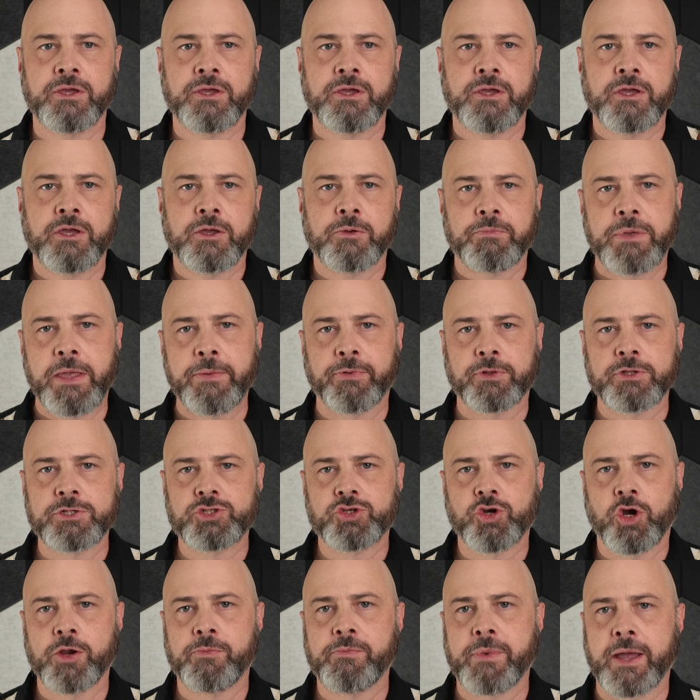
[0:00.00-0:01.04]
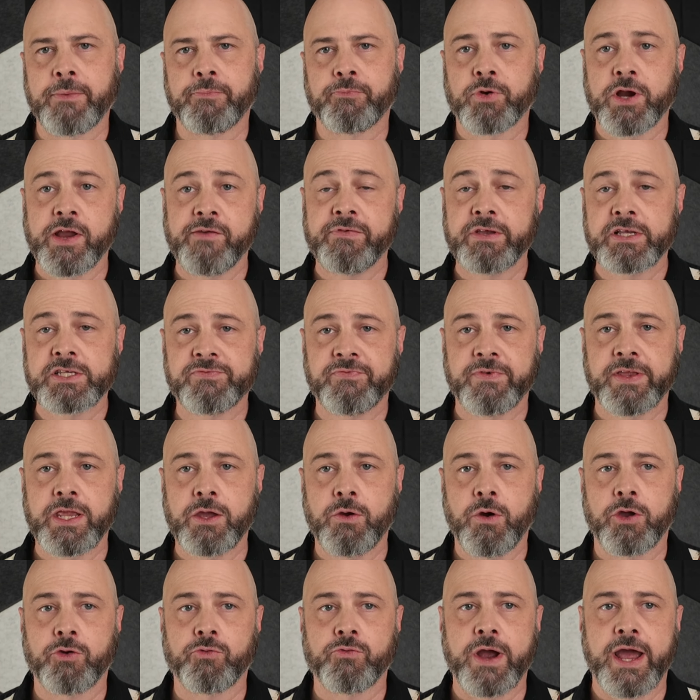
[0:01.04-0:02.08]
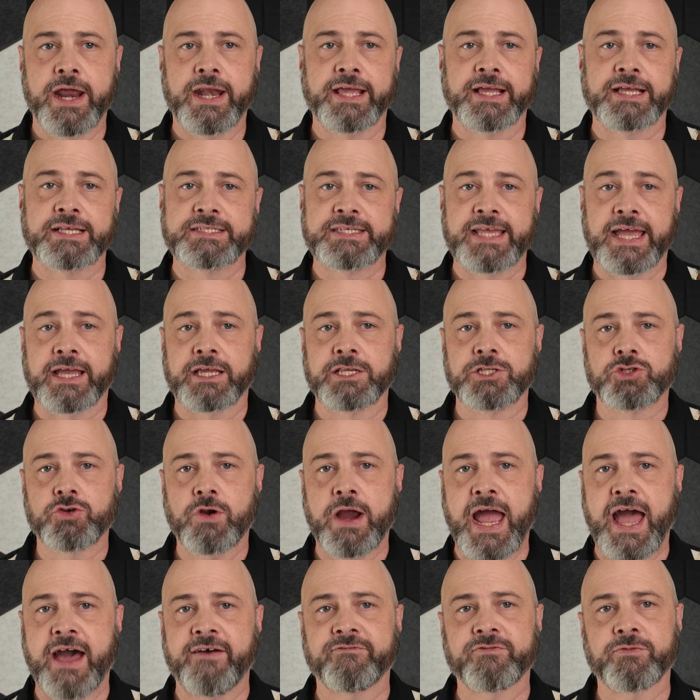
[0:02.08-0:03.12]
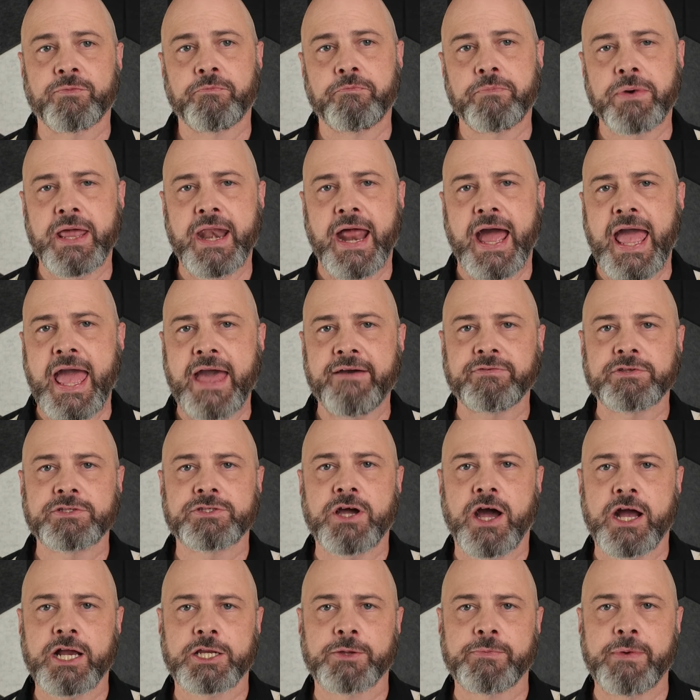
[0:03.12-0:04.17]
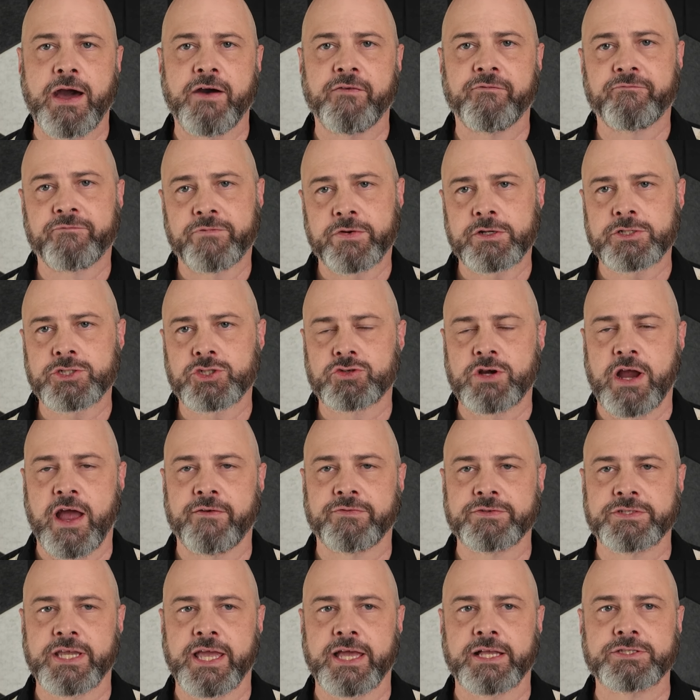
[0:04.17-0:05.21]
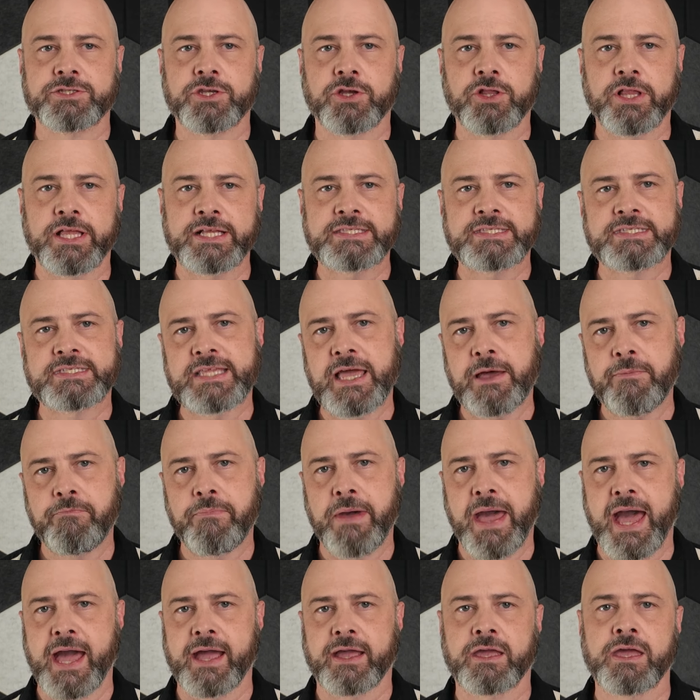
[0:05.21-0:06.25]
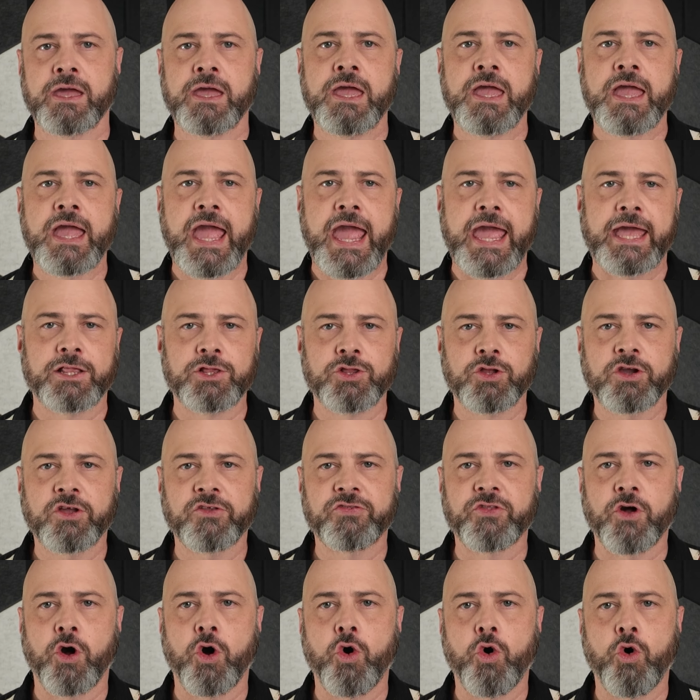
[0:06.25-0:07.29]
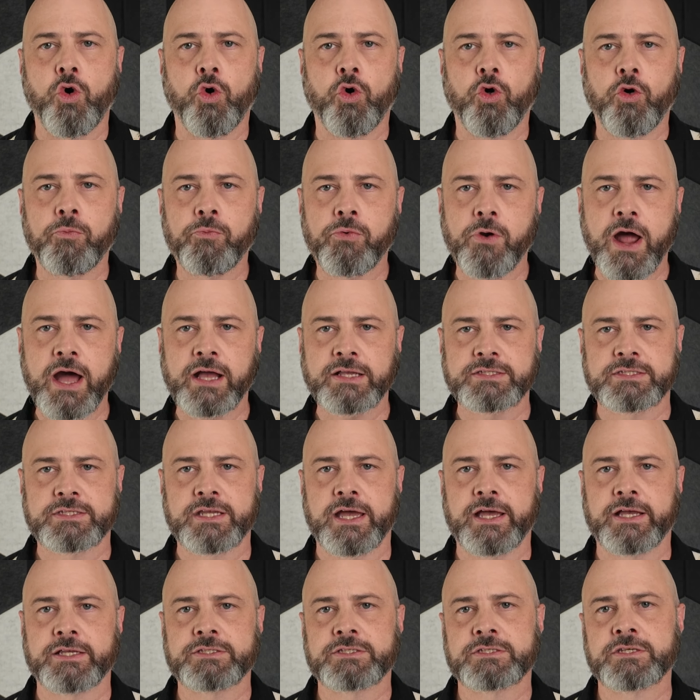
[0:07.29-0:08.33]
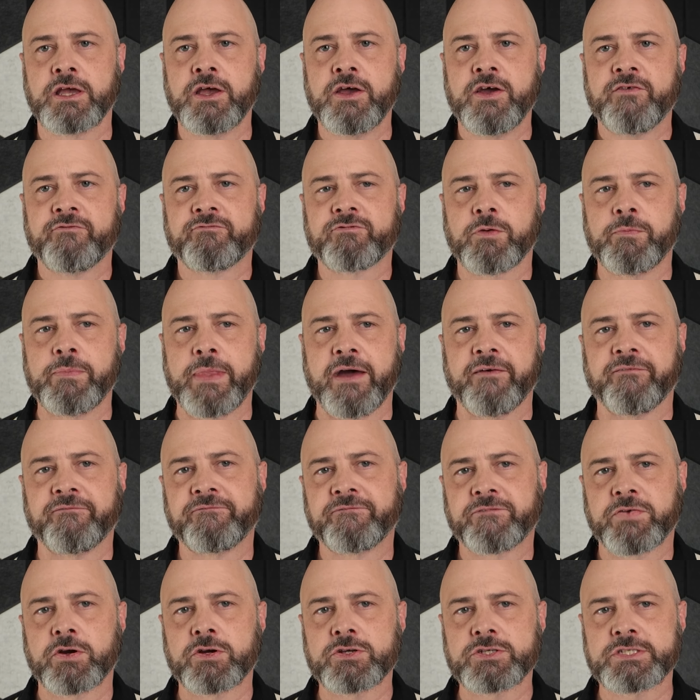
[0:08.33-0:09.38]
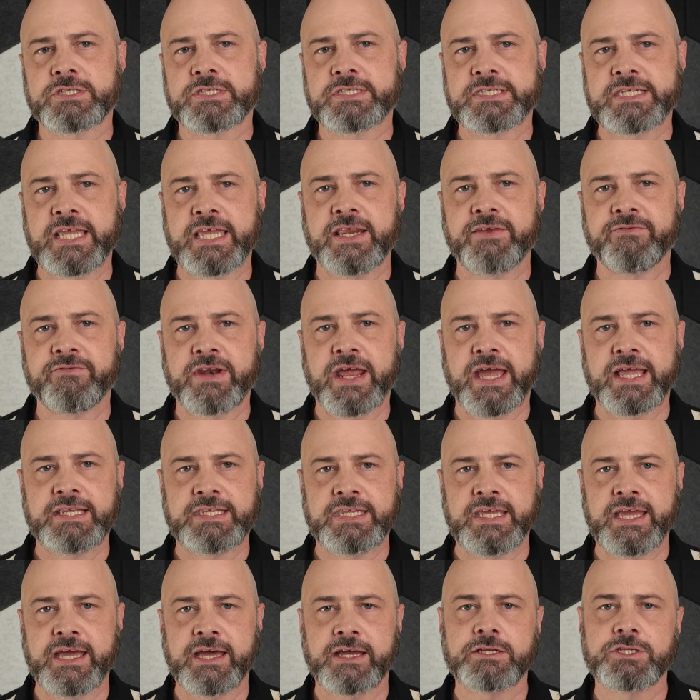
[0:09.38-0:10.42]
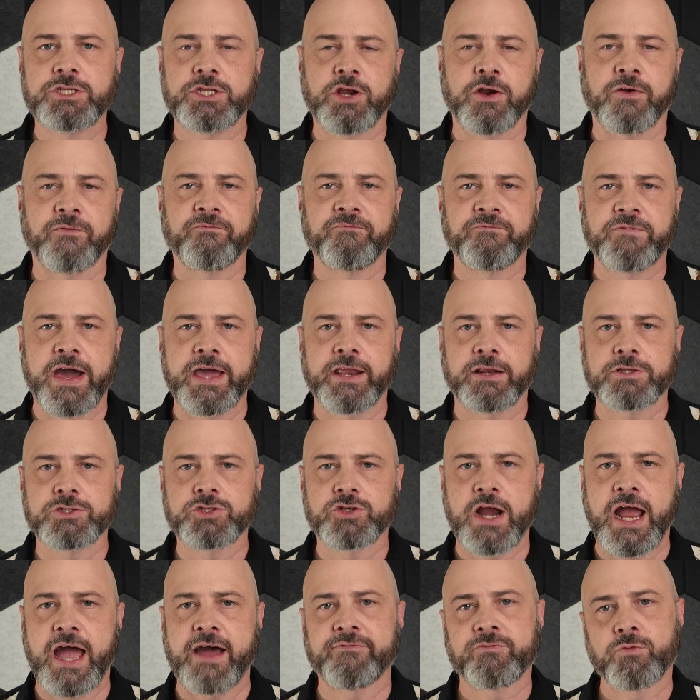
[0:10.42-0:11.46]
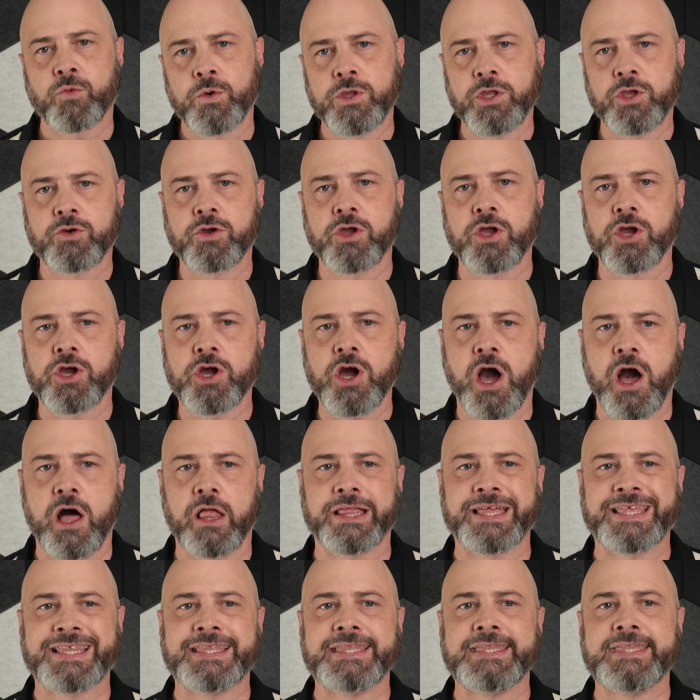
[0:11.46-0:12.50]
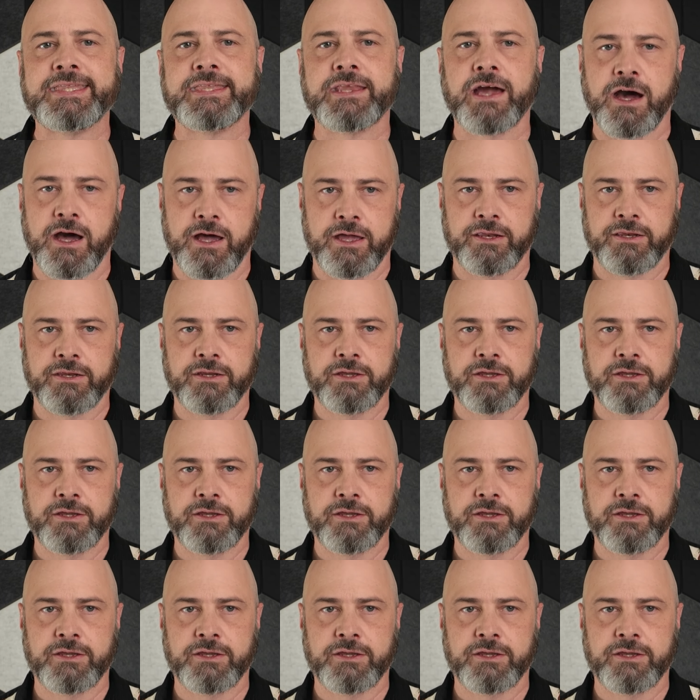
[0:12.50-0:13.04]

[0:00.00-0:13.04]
People enjoyed my previous video on writing a second draft, but I haven't talked about first drafts yet, so let's step back and look at the whole process from that first seed of an idea to your final draft when you can call it done.